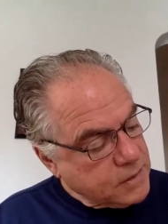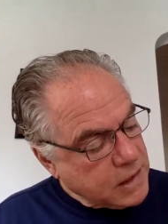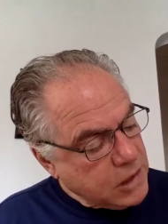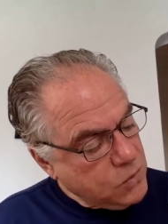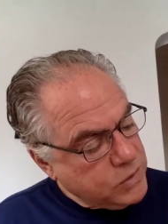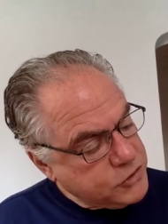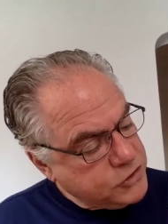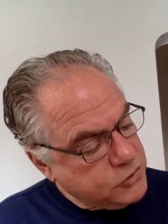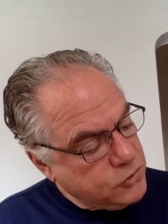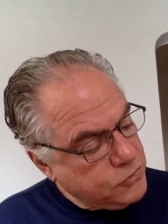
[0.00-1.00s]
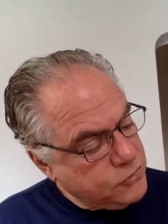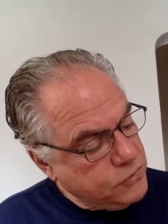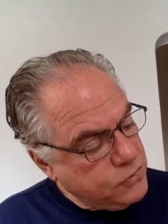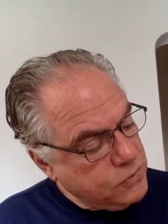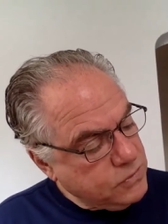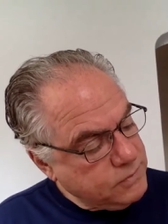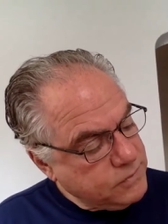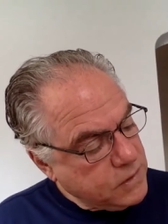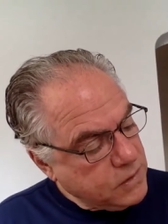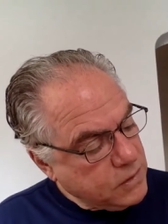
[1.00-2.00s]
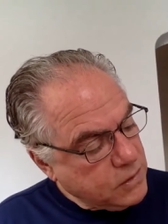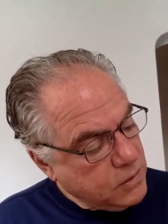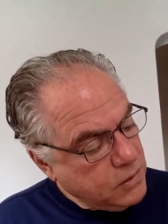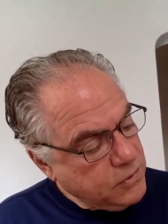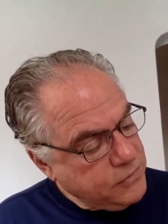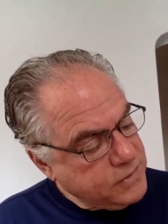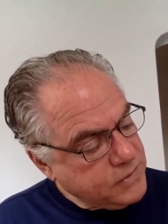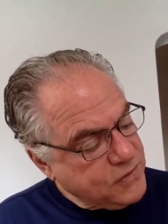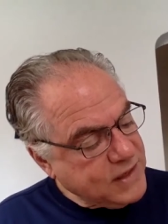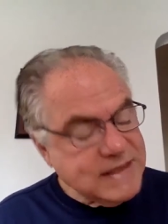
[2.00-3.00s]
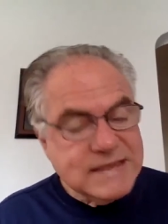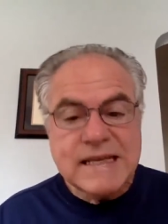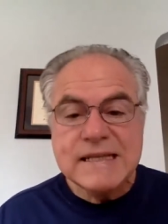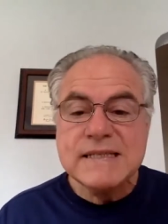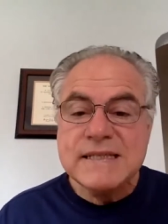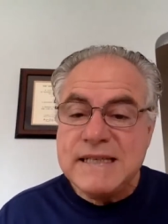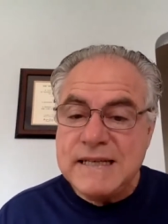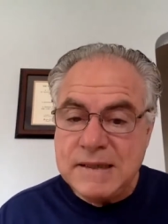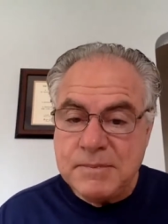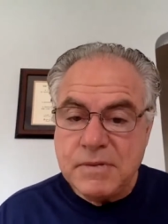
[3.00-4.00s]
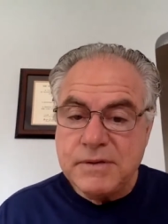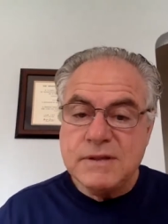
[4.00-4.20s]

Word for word: how one should go through all the things that seem.